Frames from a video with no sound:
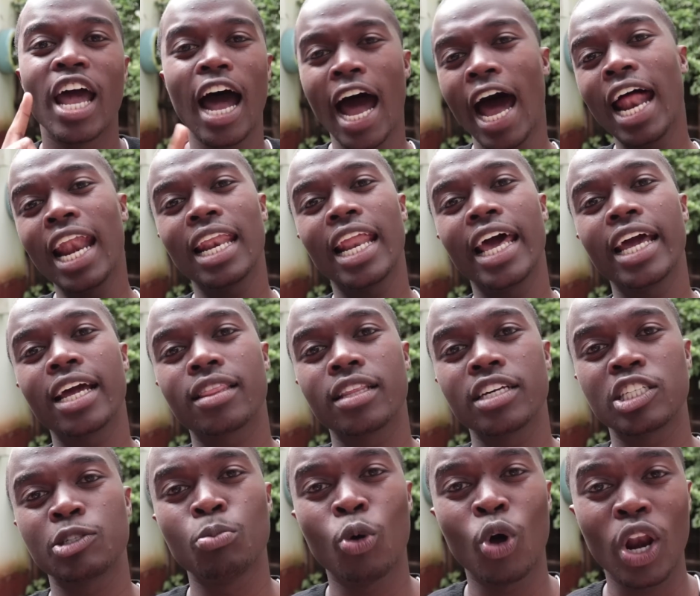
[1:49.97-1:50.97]
Unlike the
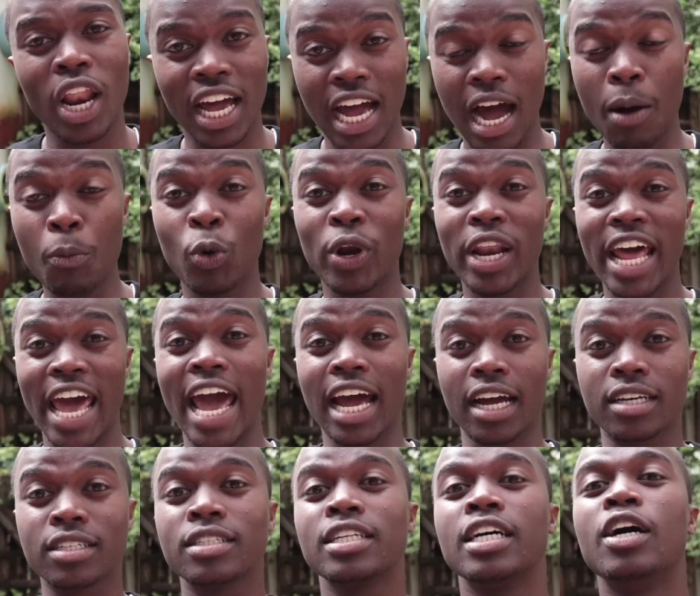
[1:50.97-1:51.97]
smaller Camon
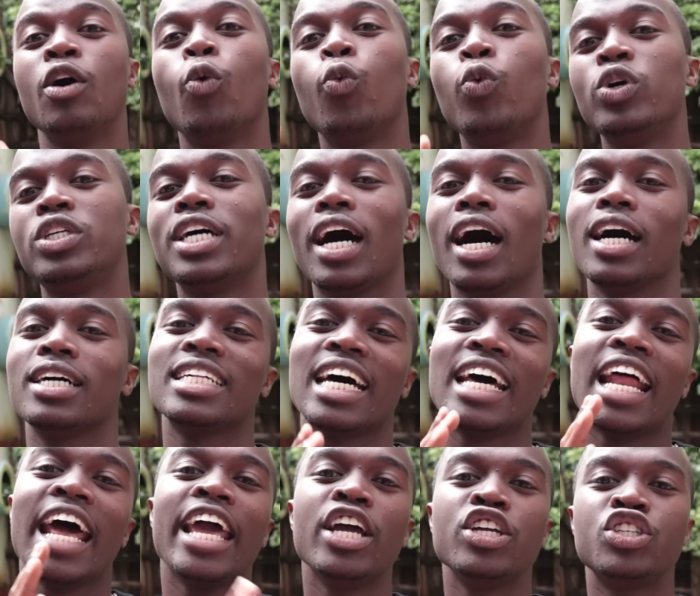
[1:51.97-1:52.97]
X, which has
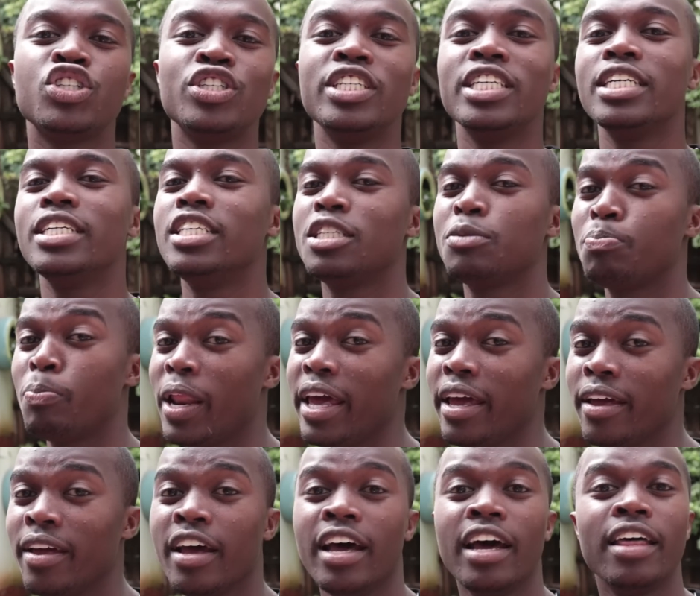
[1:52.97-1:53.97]
a HD display,